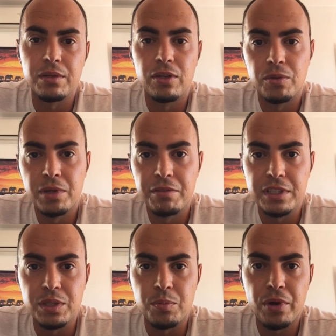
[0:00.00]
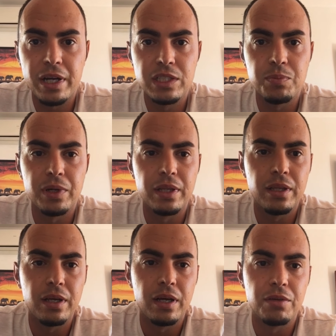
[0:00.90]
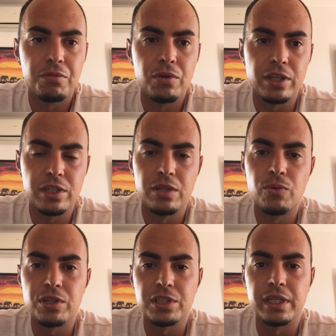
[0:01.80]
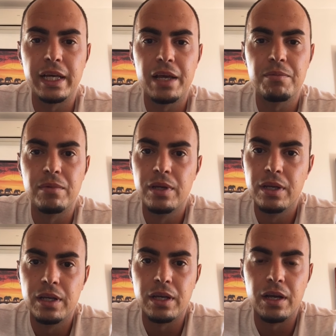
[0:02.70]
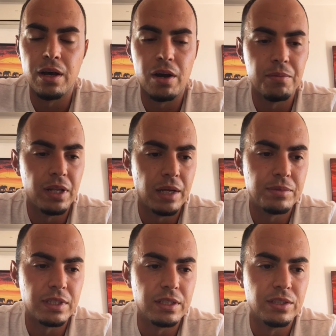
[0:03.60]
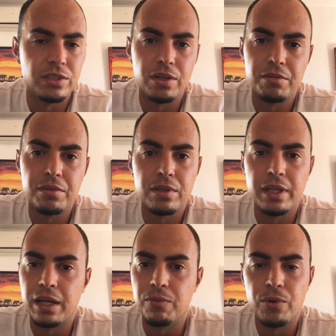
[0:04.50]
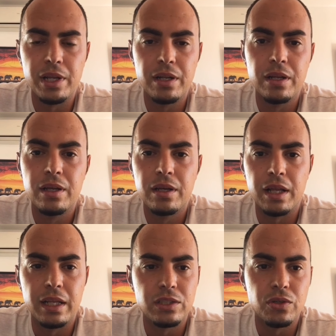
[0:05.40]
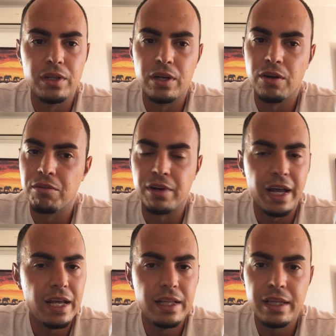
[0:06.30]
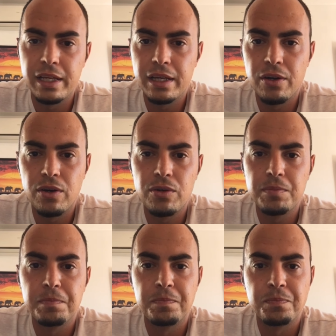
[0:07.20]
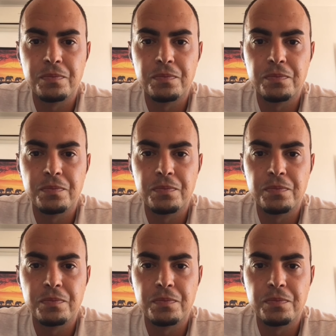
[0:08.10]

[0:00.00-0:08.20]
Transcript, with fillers: A little bit of a surprise, but uh, if you actually watch the game, uh, RB Leipzig deserved that win. Atletico didn't offer anything at all.